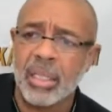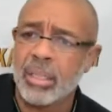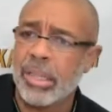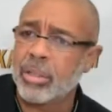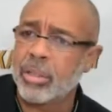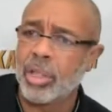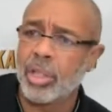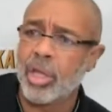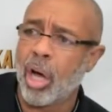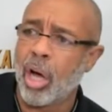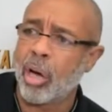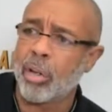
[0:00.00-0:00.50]

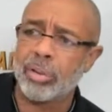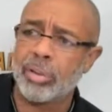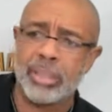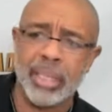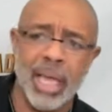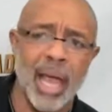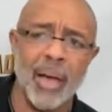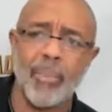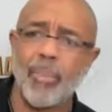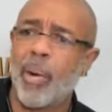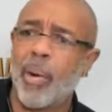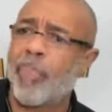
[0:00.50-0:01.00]
You know,
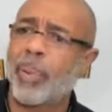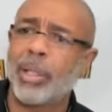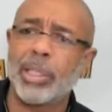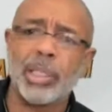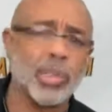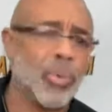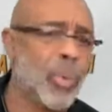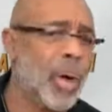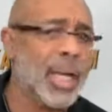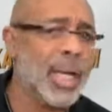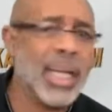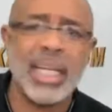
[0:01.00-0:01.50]
say I'm going to put
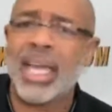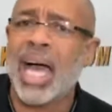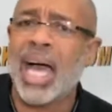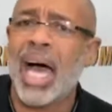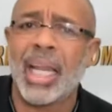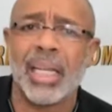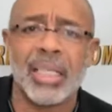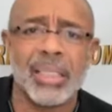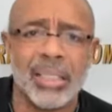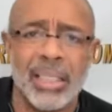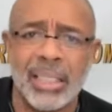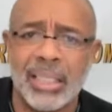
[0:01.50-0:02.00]

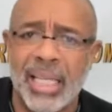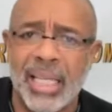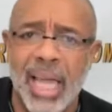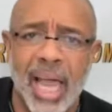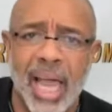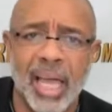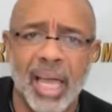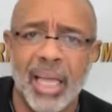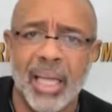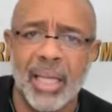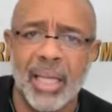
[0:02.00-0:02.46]
$20 a day.